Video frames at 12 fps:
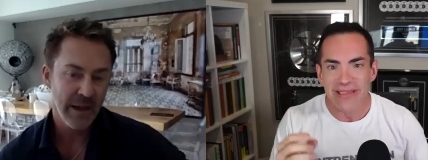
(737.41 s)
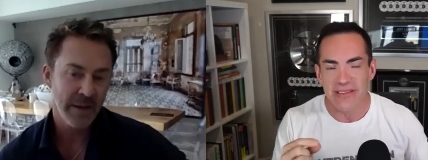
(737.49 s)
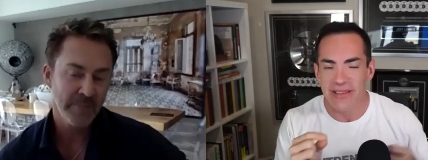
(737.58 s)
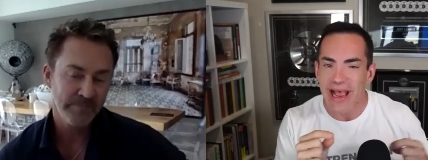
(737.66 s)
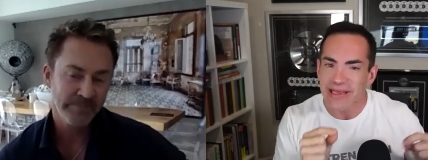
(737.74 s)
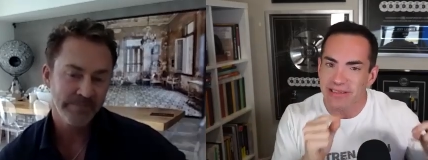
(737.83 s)
Speaker 1: that's
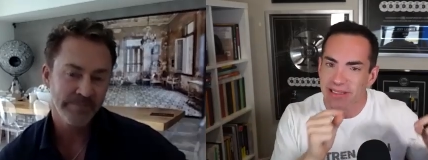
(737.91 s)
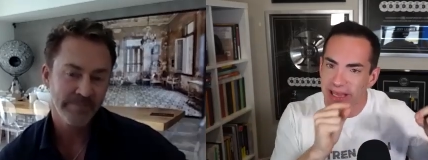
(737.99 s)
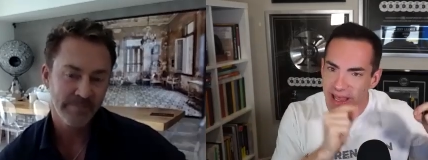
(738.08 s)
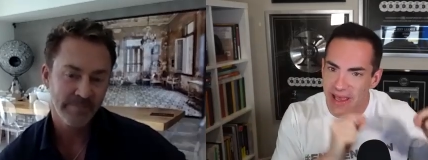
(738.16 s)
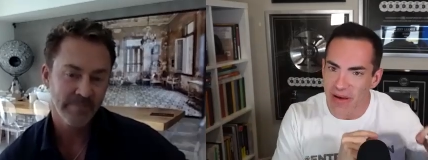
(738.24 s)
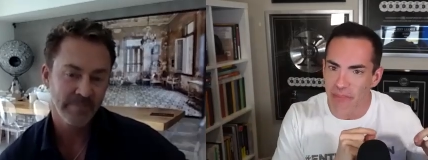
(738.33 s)
that's
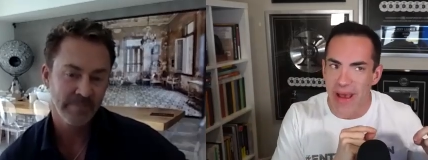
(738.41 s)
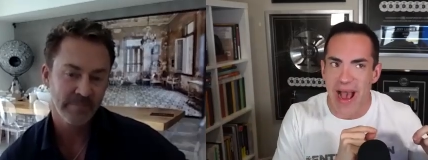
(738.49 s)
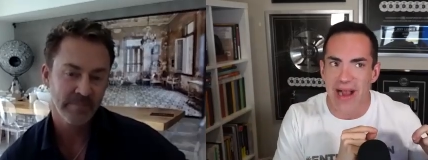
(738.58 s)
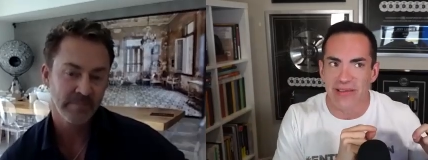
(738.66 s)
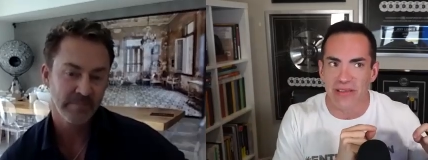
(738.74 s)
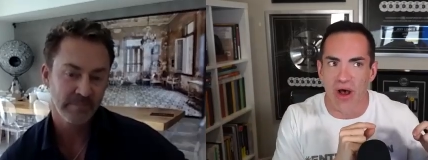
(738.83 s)
the
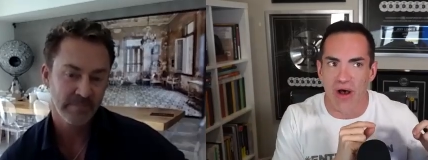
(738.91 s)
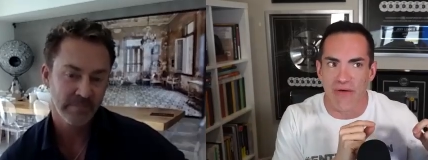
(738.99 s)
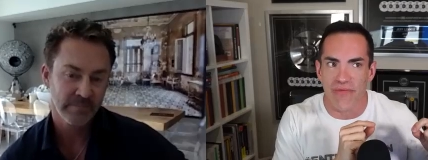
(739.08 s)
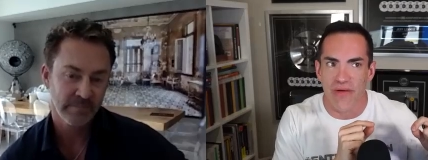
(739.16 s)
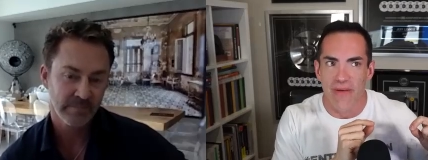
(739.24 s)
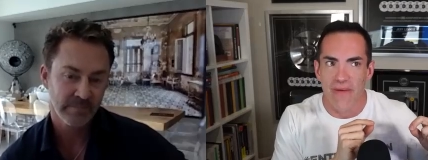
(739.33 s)
impact of